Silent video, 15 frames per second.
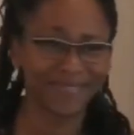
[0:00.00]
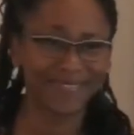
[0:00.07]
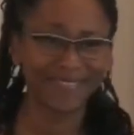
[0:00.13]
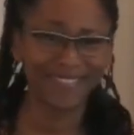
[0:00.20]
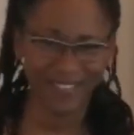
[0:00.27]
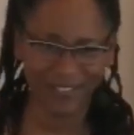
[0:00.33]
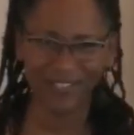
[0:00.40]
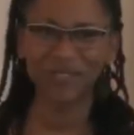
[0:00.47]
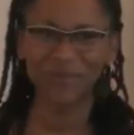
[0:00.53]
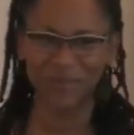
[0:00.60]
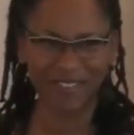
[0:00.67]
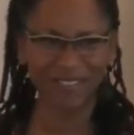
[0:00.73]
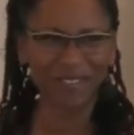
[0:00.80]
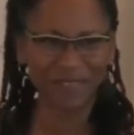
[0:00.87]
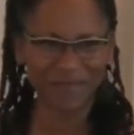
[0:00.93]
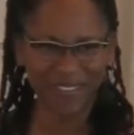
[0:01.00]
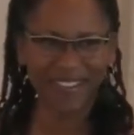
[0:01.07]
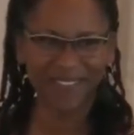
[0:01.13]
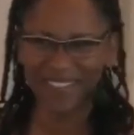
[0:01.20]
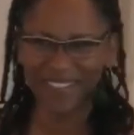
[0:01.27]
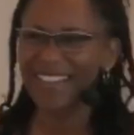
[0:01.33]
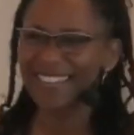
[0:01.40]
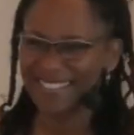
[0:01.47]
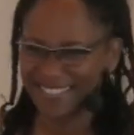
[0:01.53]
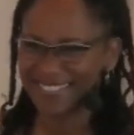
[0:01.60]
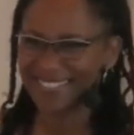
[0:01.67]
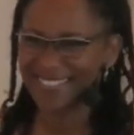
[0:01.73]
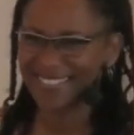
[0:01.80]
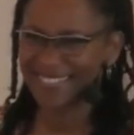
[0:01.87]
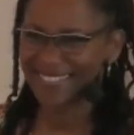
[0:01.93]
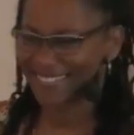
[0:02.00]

You just want to survive, right? No,